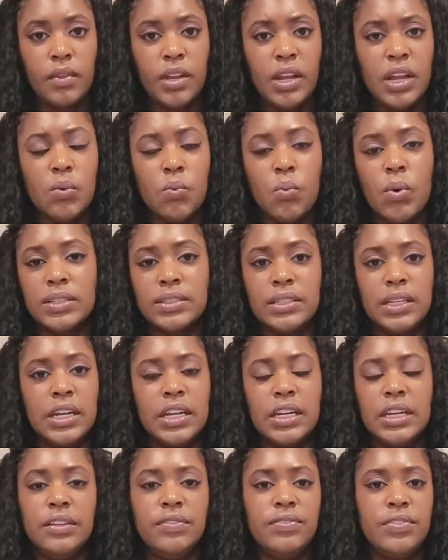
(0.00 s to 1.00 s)
It wasn't
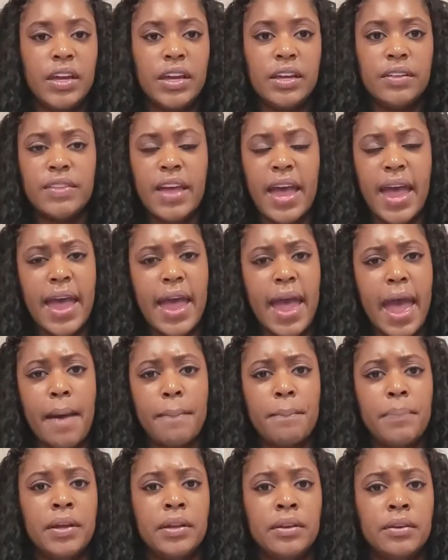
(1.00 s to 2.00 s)
anything that
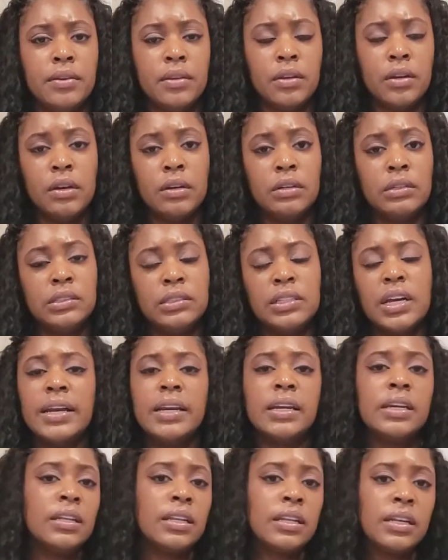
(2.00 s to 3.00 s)
happened
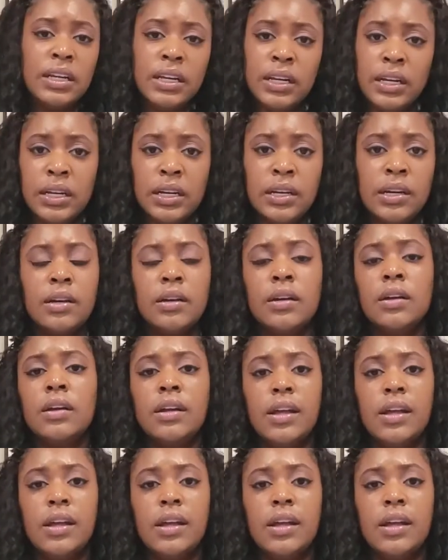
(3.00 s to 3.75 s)
suddenly.